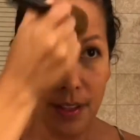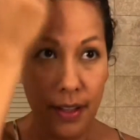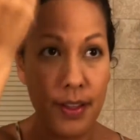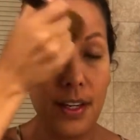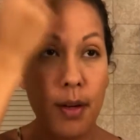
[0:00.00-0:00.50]

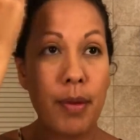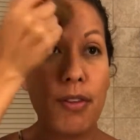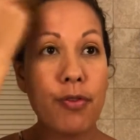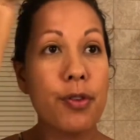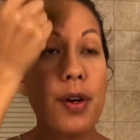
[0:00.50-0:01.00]
And then on
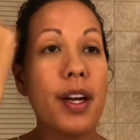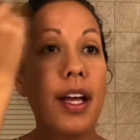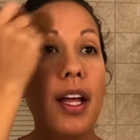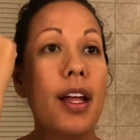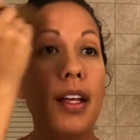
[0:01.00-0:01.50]
my
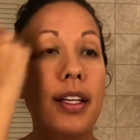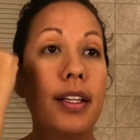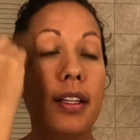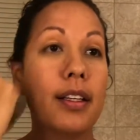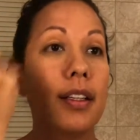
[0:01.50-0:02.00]

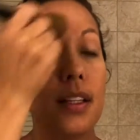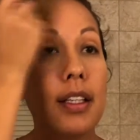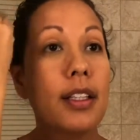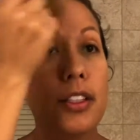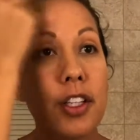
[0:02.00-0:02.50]
forehead,
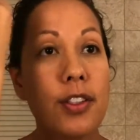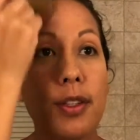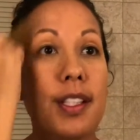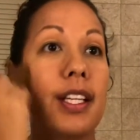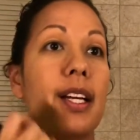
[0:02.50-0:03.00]
just so
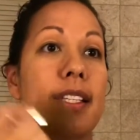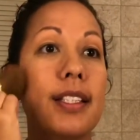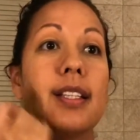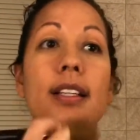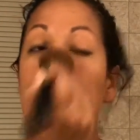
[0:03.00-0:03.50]
it's a
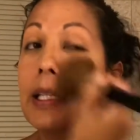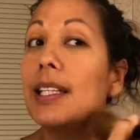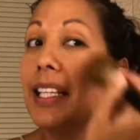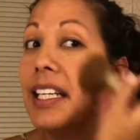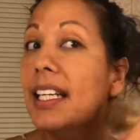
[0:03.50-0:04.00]
nice
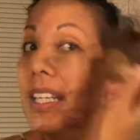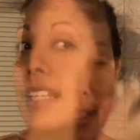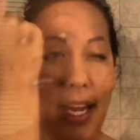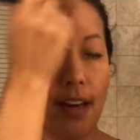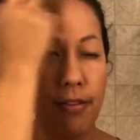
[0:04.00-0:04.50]

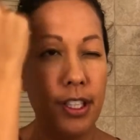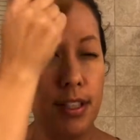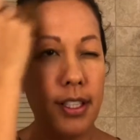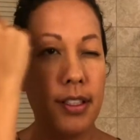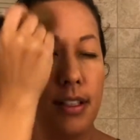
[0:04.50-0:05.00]
clean
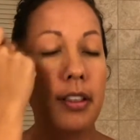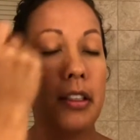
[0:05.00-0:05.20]
canvas.